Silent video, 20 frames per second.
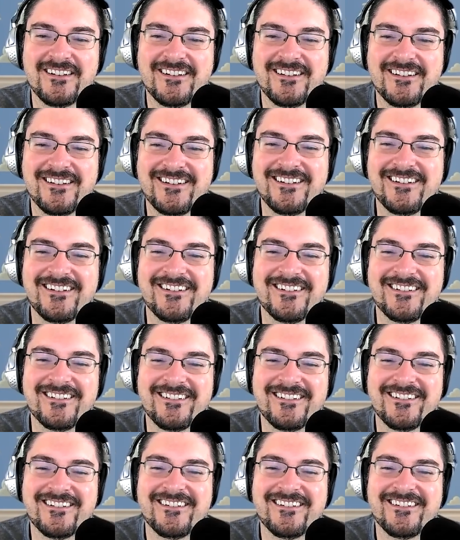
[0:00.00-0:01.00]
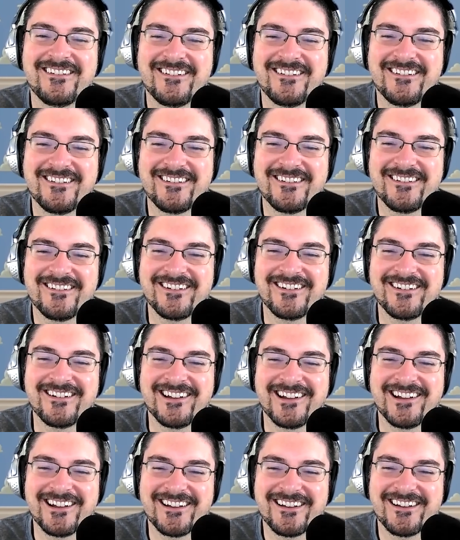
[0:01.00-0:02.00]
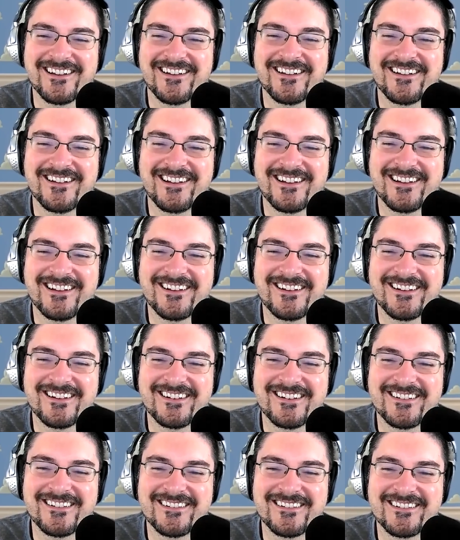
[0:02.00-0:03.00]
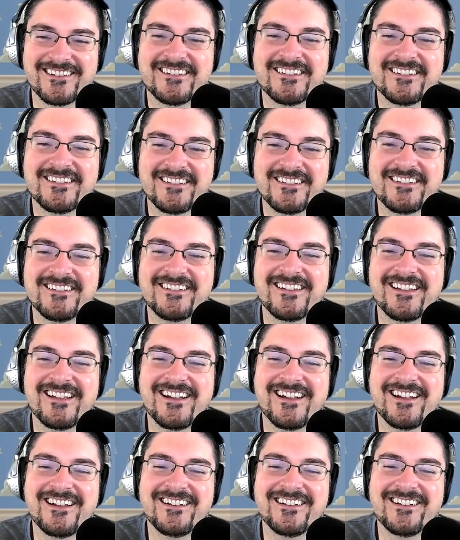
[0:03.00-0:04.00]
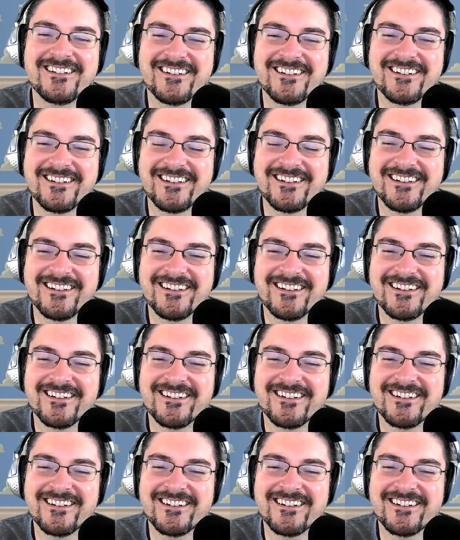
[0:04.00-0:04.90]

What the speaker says: This person isn't speaking.